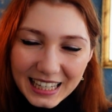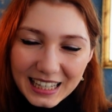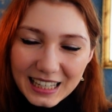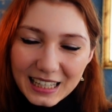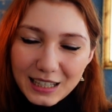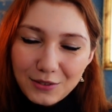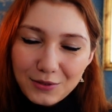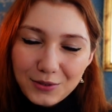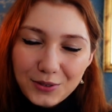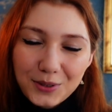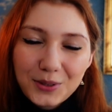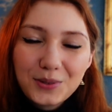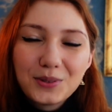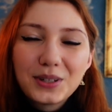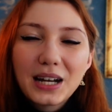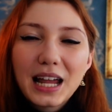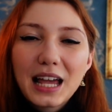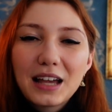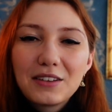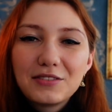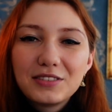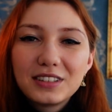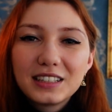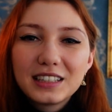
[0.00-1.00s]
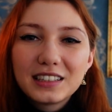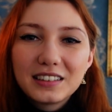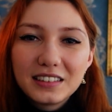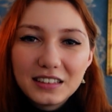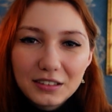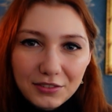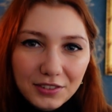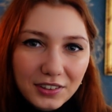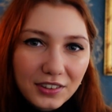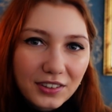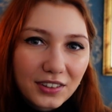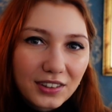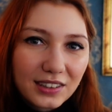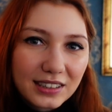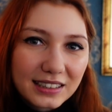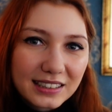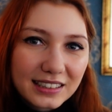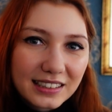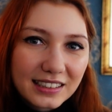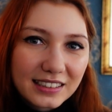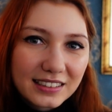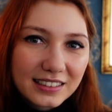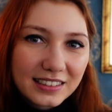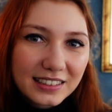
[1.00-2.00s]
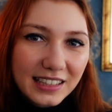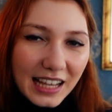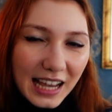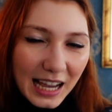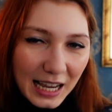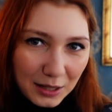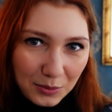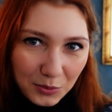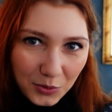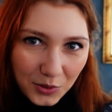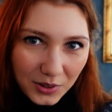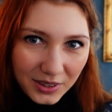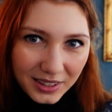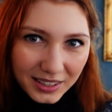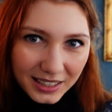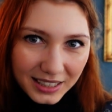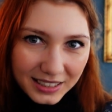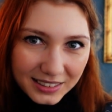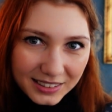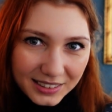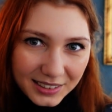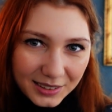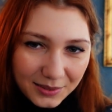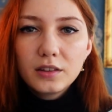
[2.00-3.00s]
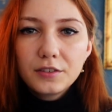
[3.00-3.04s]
if you're having a difficult time with it.